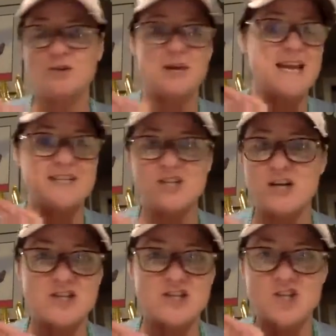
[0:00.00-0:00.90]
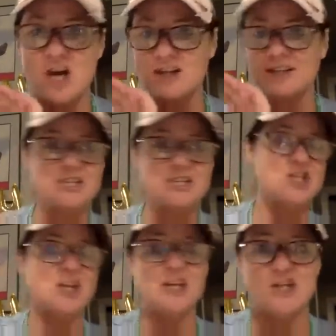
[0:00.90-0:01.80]
Okay, it's not just chocolate, it's
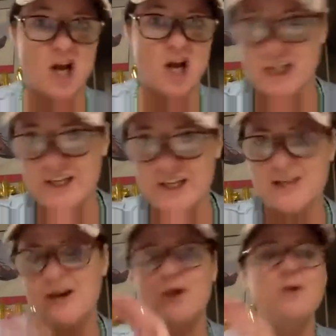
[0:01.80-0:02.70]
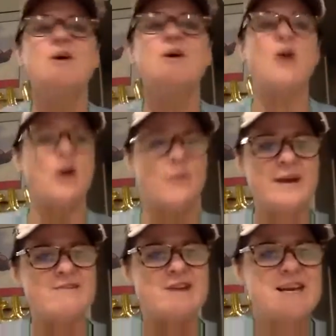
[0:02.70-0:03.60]
chili chocolate, or
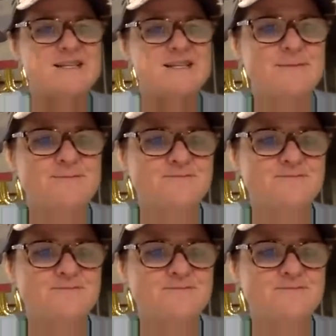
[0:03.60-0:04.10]
whatever it is.